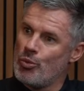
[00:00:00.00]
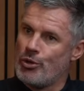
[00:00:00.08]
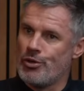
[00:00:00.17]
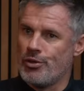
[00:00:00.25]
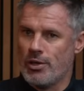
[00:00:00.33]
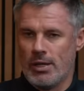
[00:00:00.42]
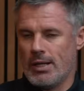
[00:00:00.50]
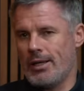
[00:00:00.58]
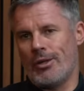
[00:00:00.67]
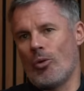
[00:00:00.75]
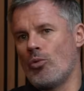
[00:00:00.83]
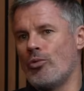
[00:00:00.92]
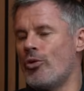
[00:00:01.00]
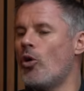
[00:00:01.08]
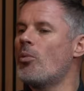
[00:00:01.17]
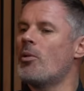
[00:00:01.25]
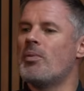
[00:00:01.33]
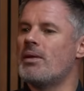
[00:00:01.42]
And
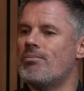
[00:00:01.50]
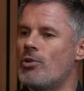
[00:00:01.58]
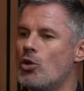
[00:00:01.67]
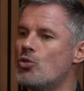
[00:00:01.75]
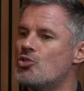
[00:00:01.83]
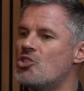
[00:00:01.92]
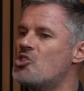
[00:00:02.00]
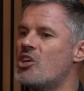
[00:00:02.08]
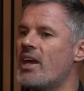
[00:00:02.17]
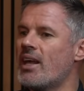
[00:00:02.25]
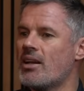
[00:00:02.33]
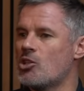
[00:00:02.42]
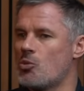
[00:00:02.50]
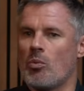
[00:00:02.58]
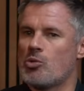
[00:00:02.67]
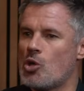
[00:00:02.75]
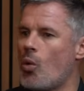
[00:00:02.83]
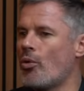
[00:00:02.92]
normally it'd be London journalists, what
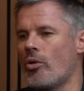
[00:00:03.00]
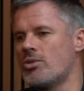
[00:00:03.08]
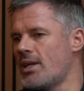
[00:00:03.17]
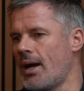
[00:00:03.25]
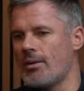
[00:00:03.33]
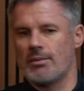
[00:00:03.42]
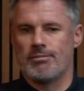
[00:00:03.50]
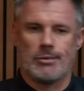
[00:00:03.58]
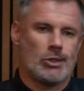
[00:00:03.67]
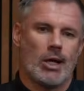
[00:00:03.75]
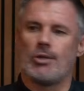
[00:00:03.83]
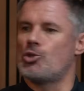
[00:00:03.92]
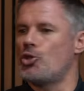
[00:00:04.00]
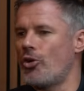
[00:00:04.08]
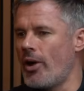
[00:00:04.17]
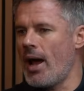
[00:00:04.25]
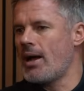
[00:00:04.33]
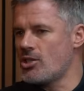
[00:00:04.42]
was going on down at Chelsea or
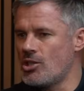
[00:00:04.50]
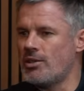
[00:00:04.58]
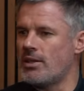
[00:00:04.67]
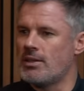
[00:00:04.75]
Arsenal.